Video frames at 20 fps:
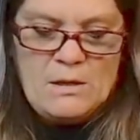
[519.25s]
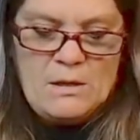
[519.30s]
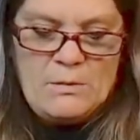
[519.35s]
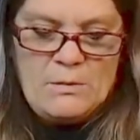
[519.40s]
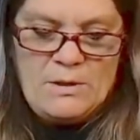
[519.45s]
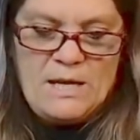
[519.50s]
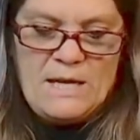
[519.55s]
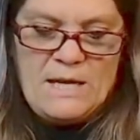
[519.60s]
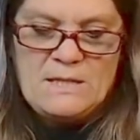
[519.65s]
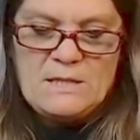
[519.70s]

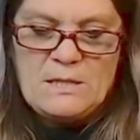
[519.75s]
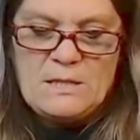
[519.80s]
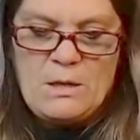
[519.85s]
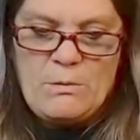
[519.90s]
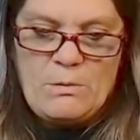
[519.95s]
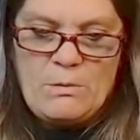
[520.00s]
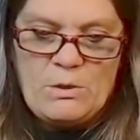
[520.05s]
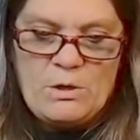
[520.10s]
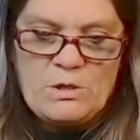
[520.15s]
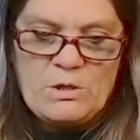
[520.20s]
Okay,
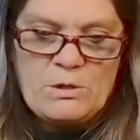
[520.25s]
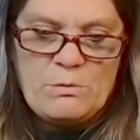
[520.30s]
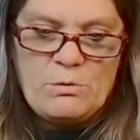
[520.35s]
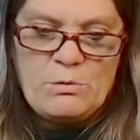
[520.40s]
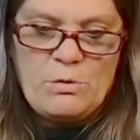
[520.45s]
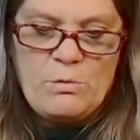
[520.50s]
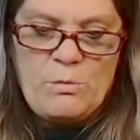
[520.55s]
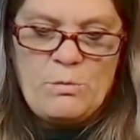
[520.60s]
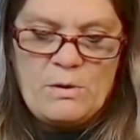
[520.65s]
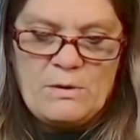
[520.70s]
so I'm going to do
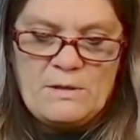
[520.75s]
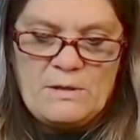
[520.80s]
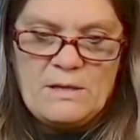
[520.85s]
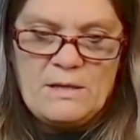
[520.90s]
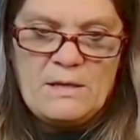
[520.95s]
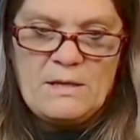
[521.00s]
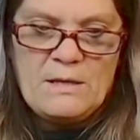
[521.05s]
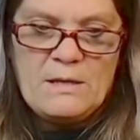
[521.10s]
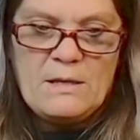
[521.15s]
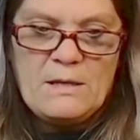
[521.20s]
another one,
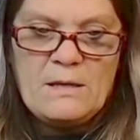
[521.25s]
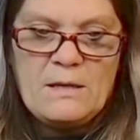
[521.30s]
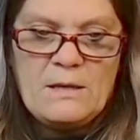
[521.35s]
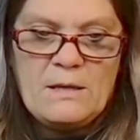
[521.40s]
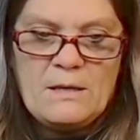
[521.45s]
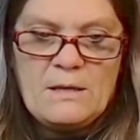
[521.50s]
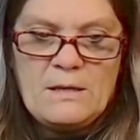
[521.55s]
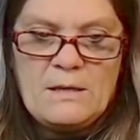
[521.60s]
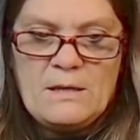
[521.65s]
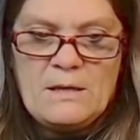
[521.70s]

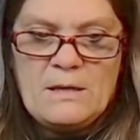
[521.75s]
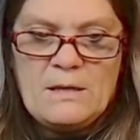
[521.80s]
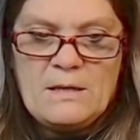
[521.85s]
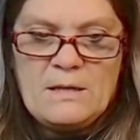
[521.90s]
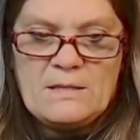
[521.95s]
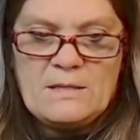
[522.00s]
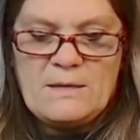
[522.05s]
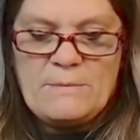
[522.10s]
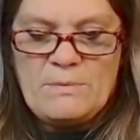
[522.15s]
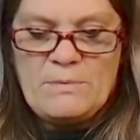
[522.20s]

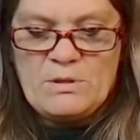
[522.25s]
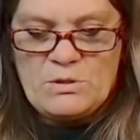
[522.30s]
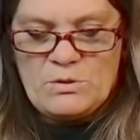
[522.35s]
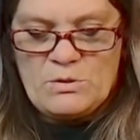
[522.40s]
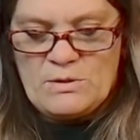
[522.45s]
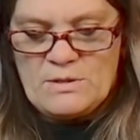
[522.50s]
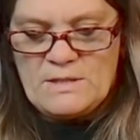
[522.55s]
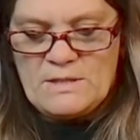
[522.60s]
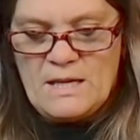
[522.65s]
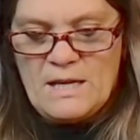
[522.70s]
similar
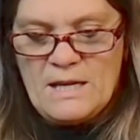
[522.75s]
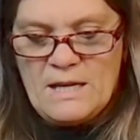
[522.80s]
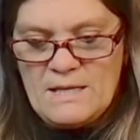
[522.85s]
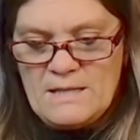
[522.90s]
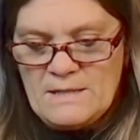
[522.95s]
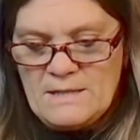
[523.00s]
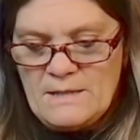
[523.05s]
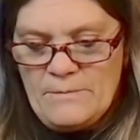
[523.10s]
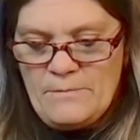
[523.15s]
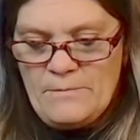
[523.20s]
sort of
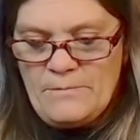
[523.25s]
size.